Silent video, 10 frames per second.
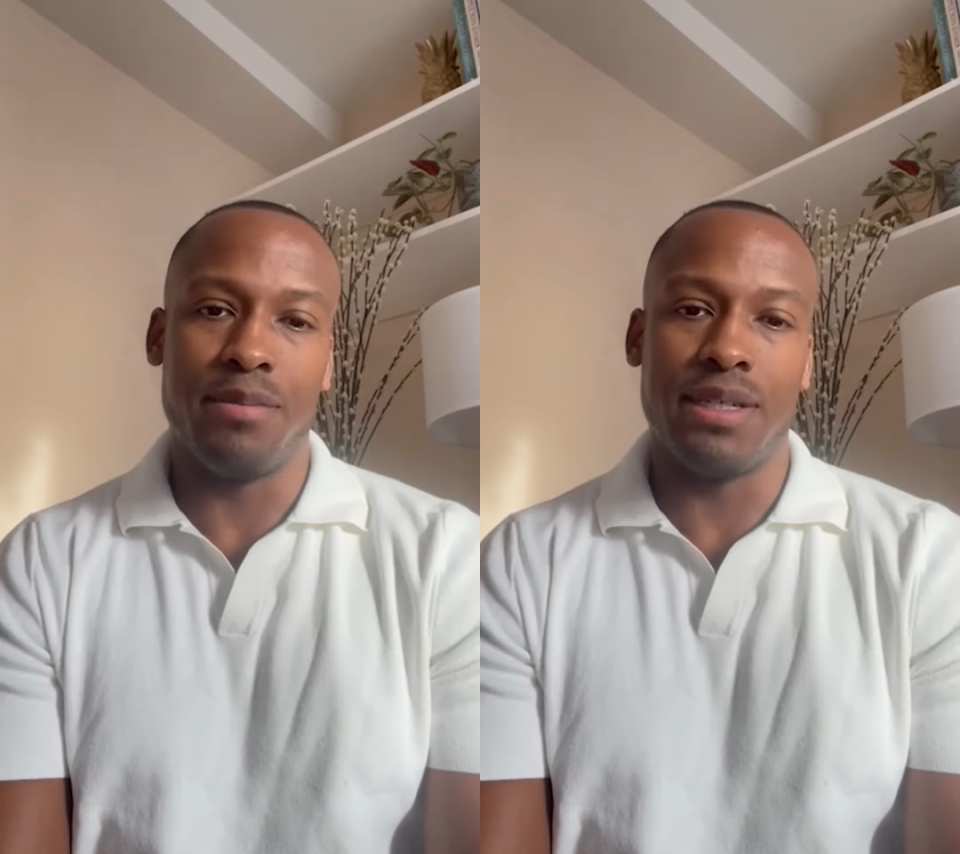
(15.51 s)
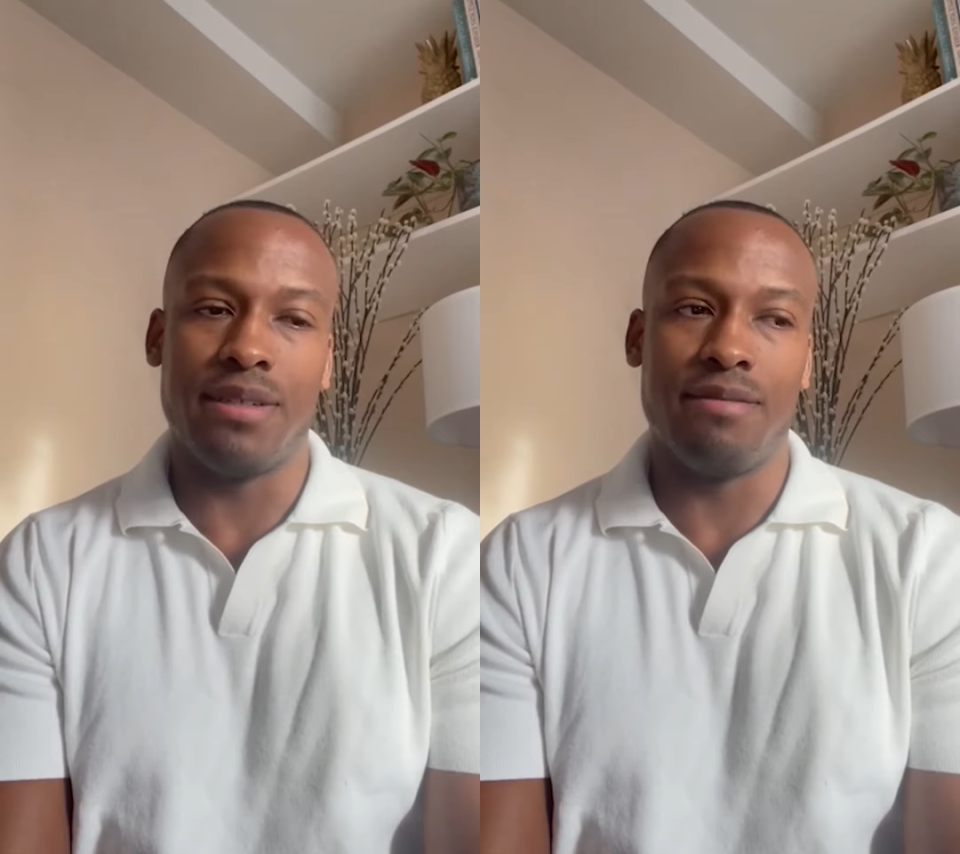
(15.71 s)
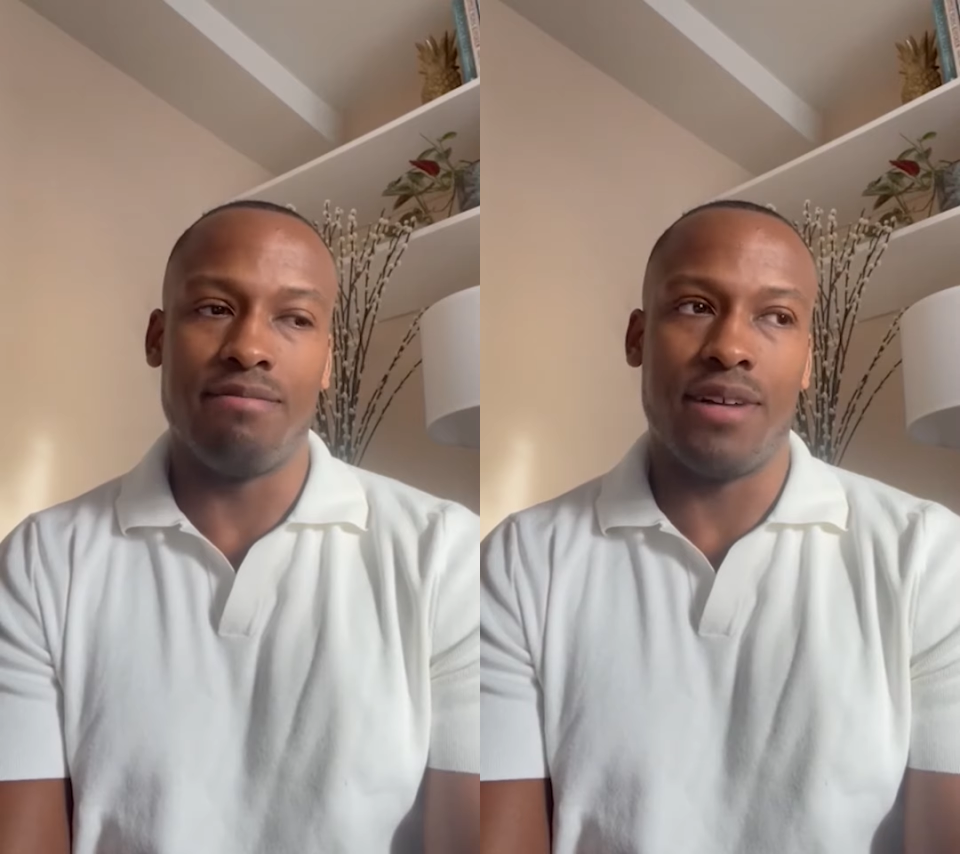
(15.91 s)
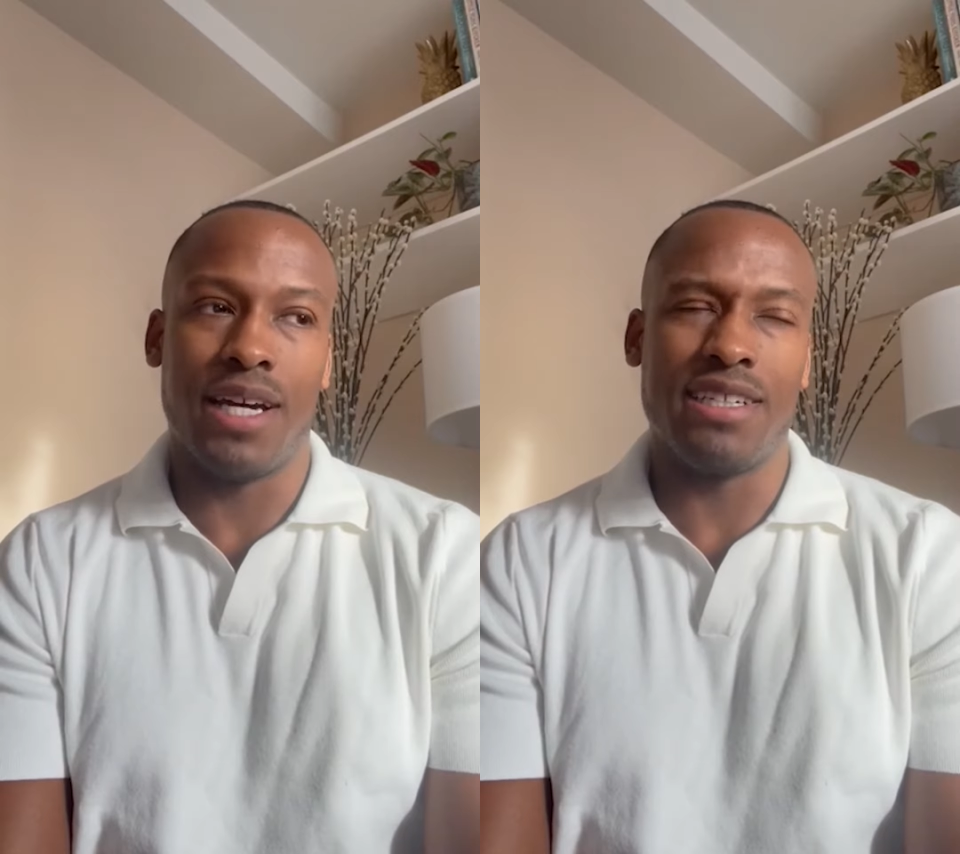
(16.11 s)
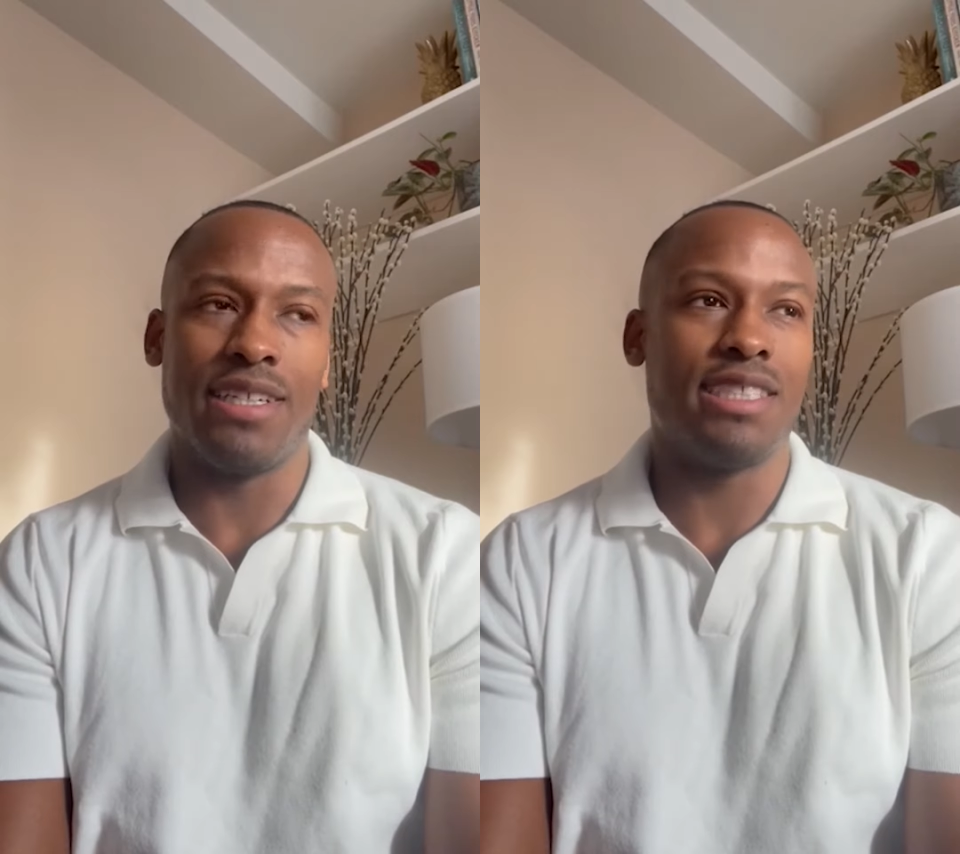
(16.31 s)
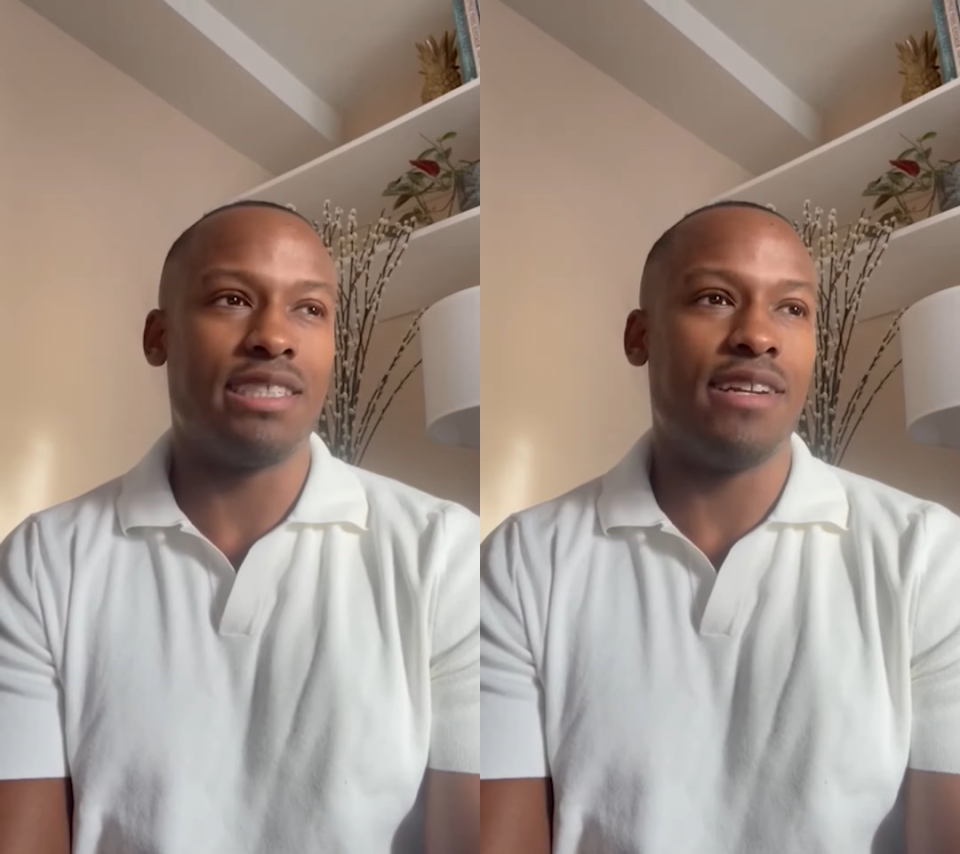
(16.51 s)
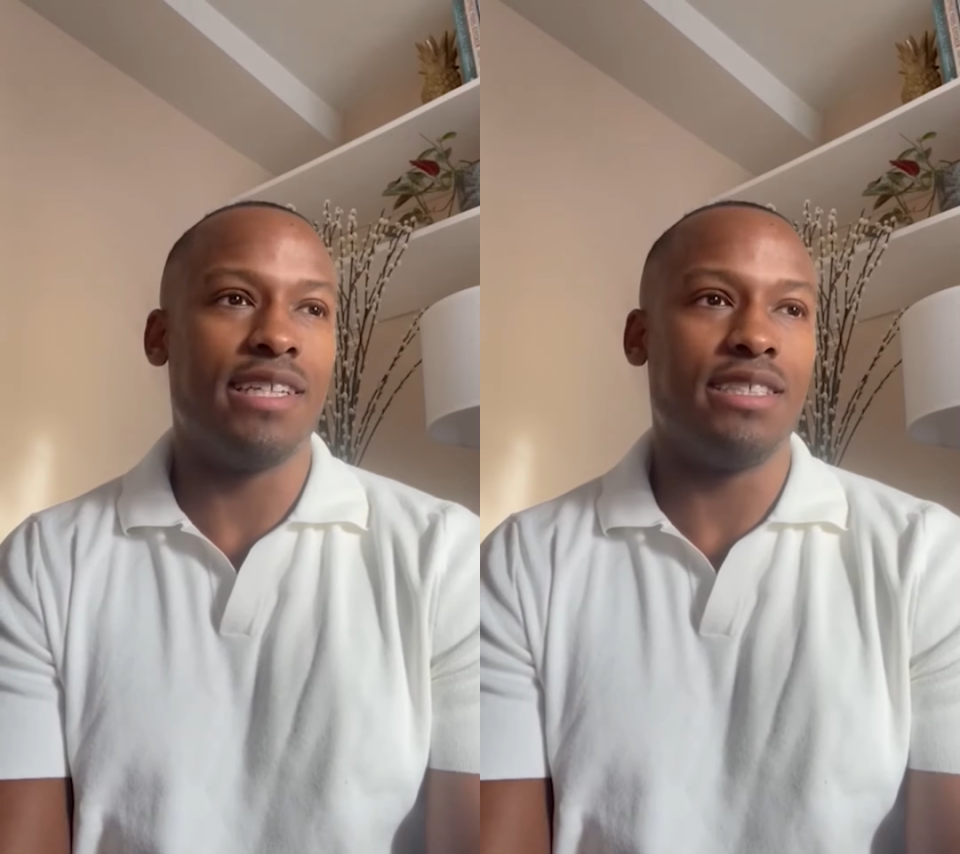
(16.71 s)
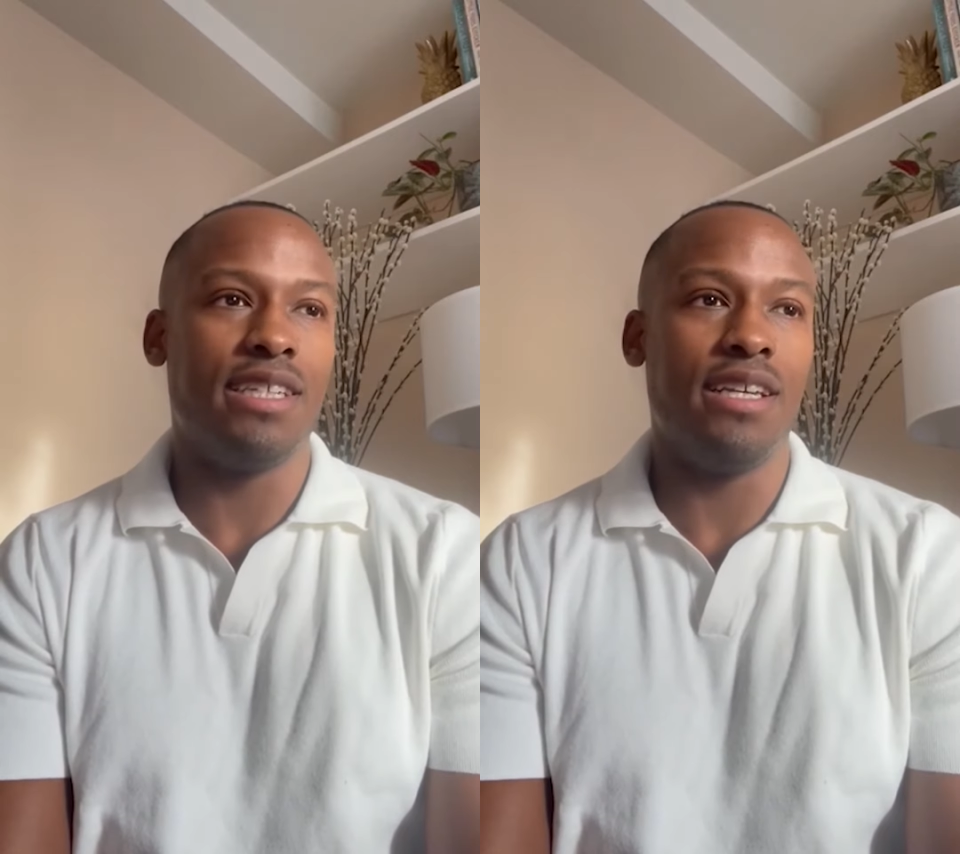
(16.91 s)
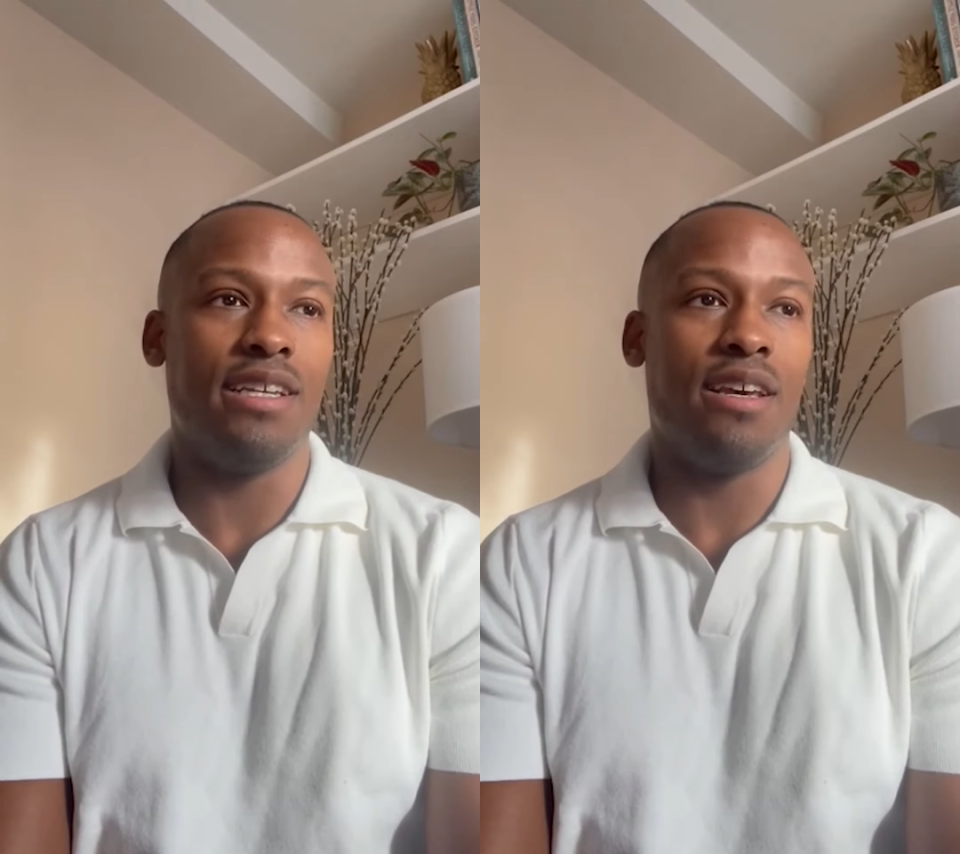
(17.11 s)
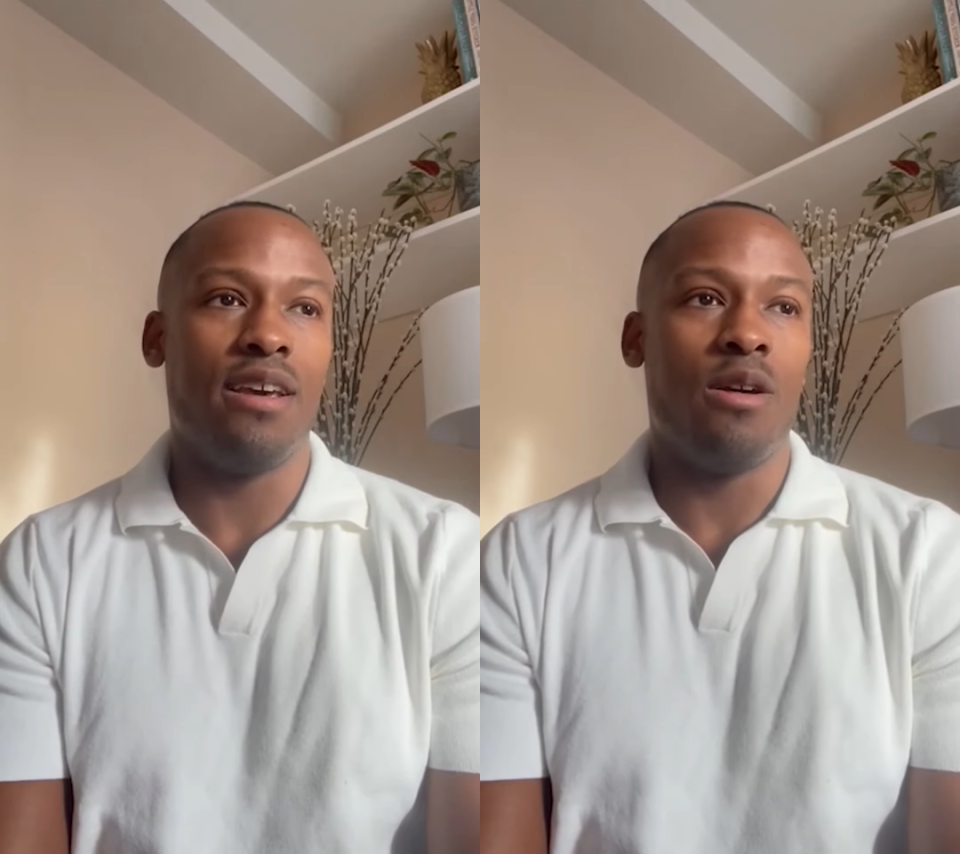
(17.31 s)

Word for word: but I didn't necessarily see